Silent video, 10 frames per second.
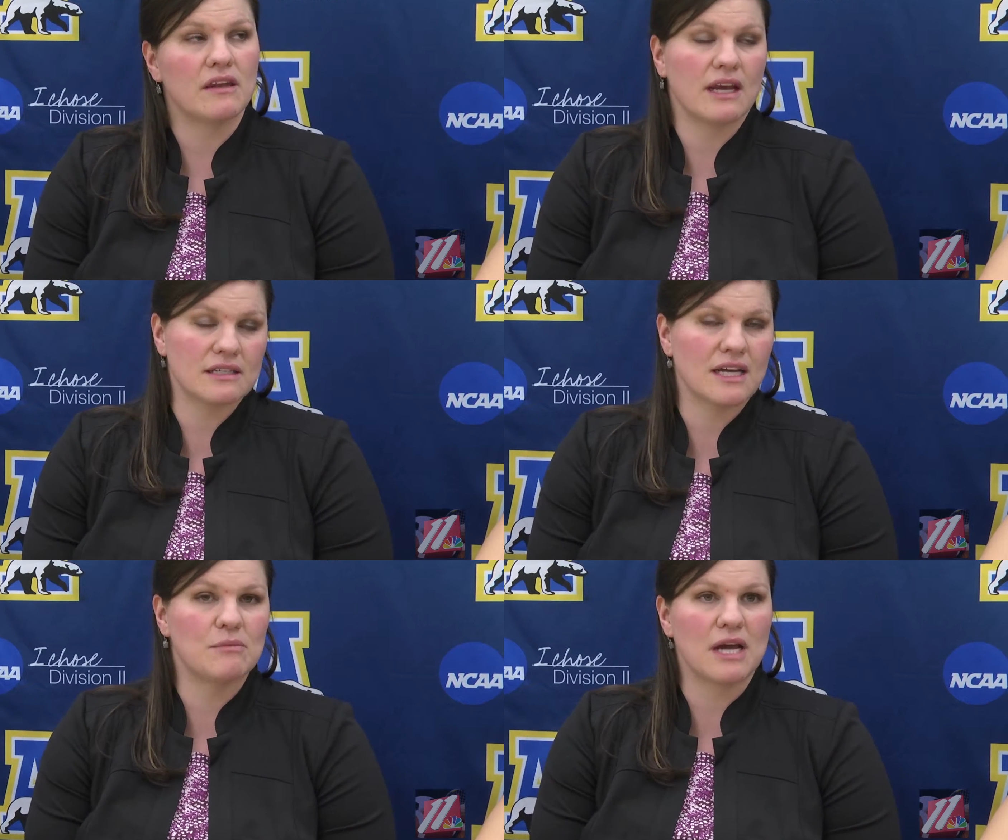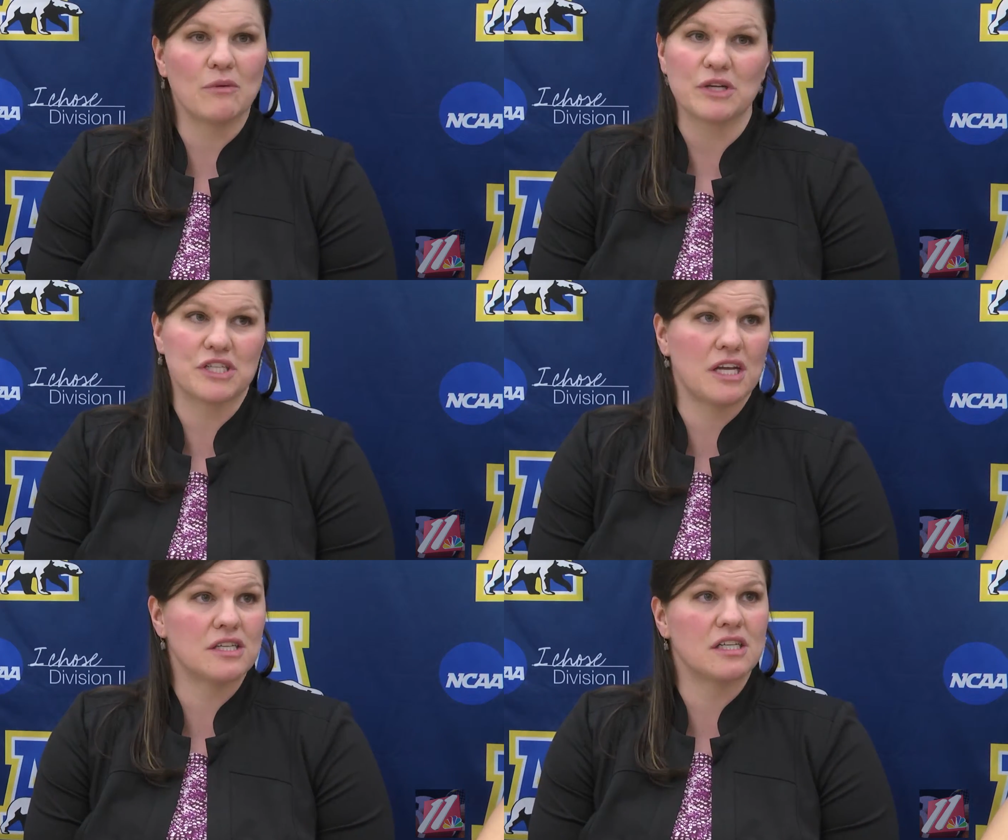the next time down we
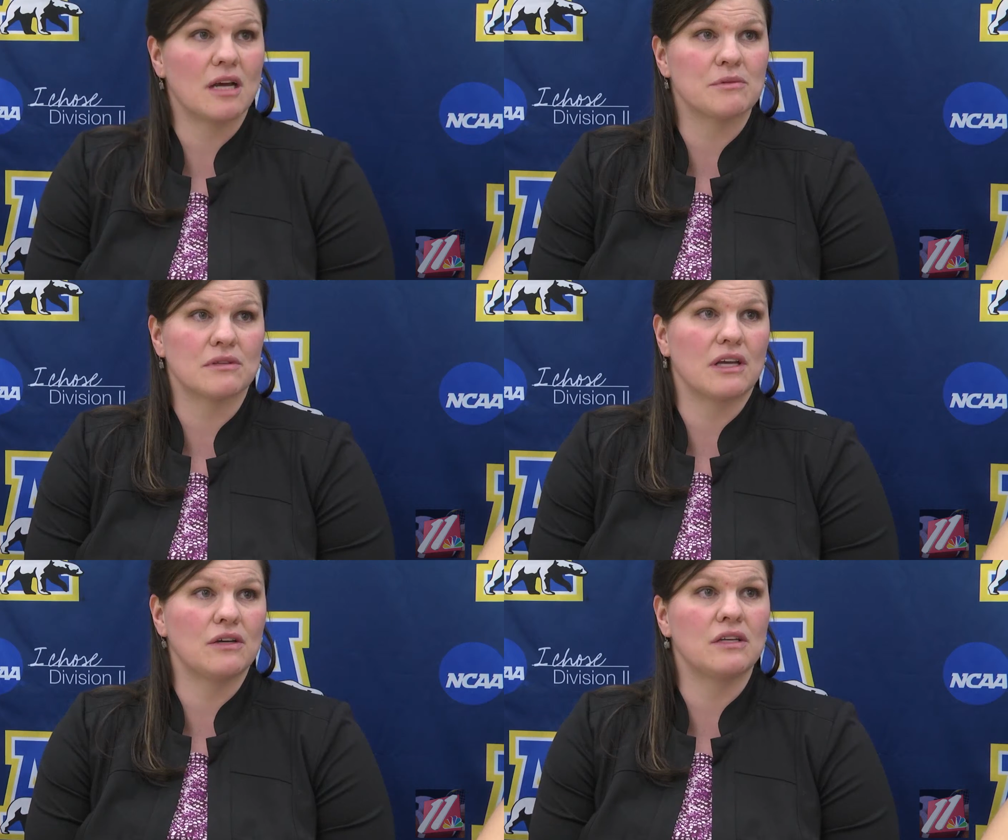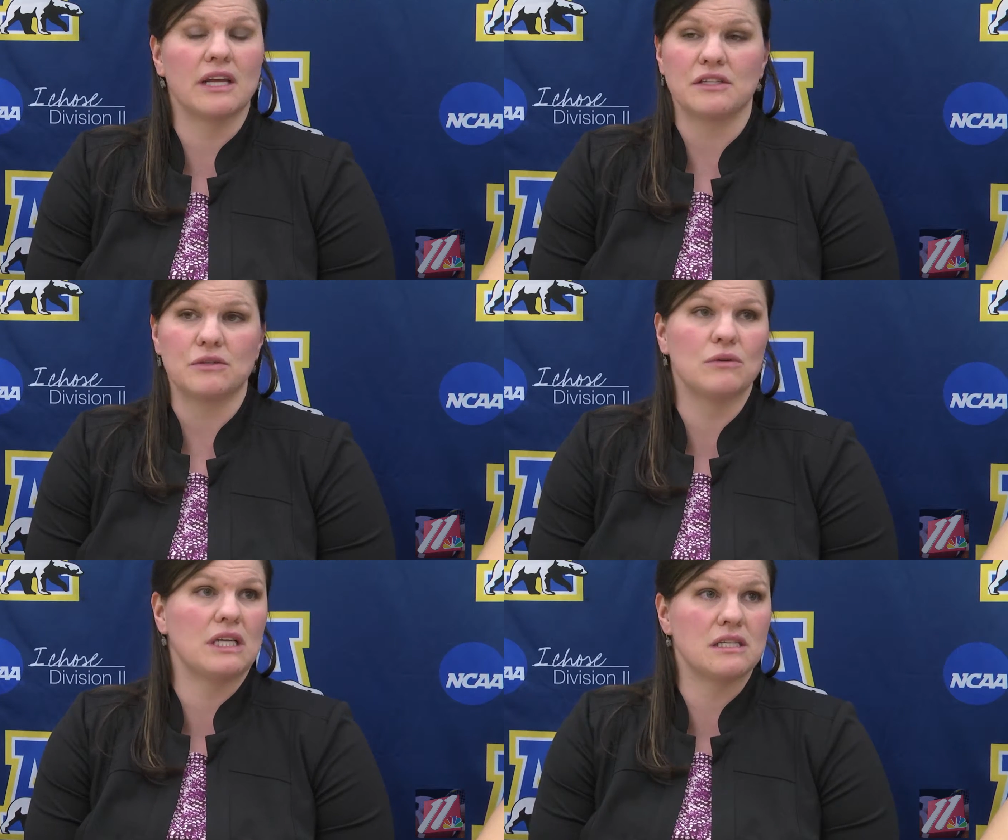changed it up so they couldn't get
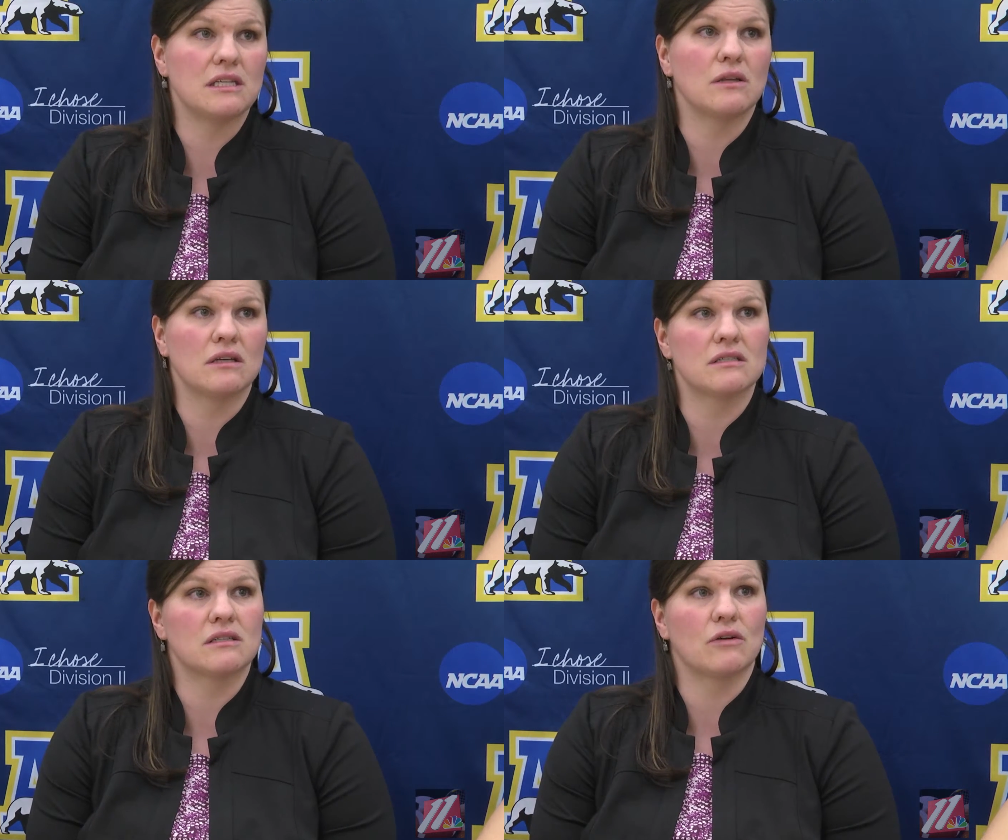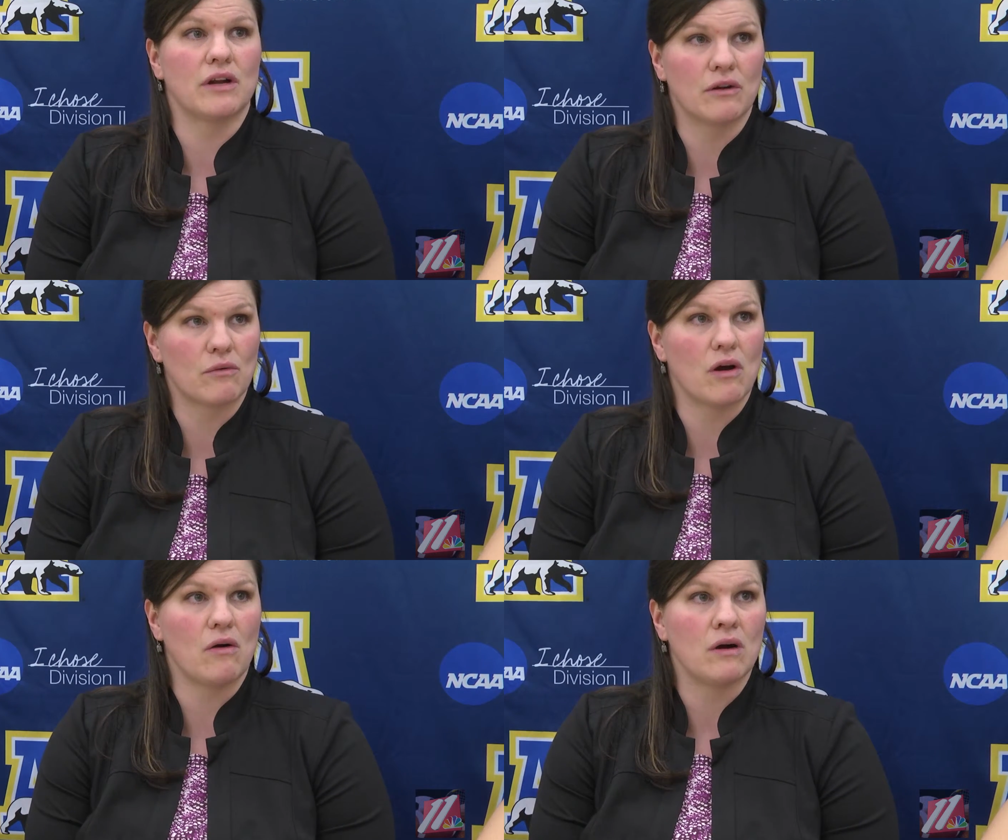2 easy looks or in
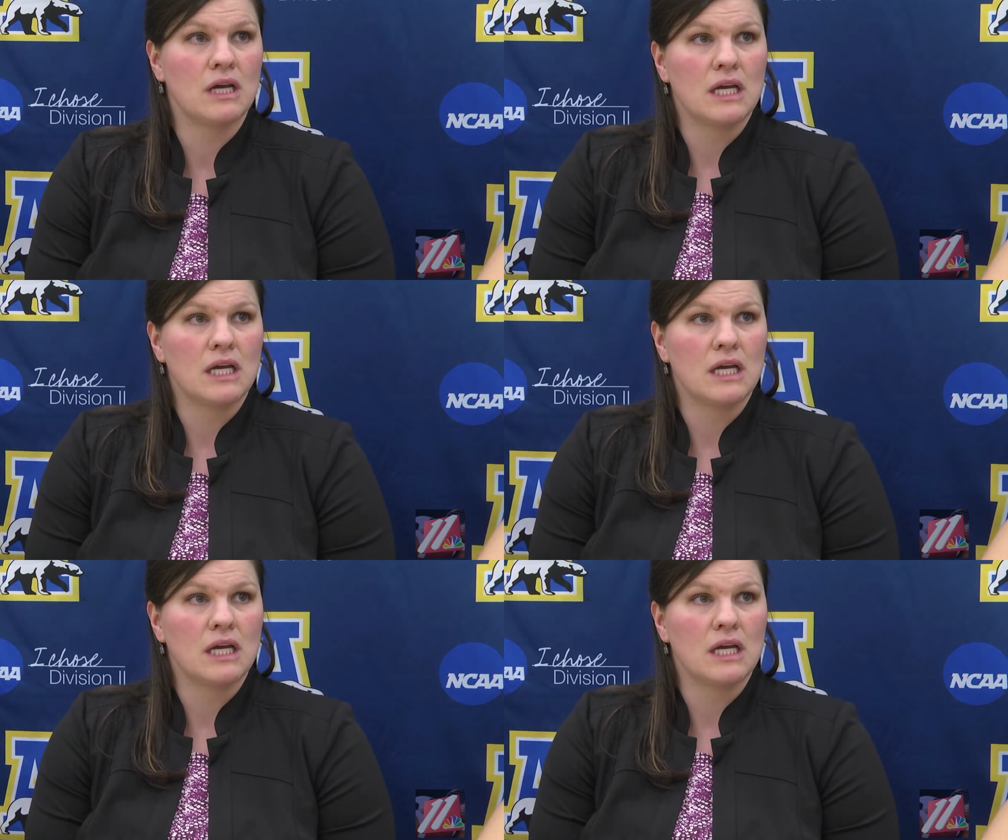a row.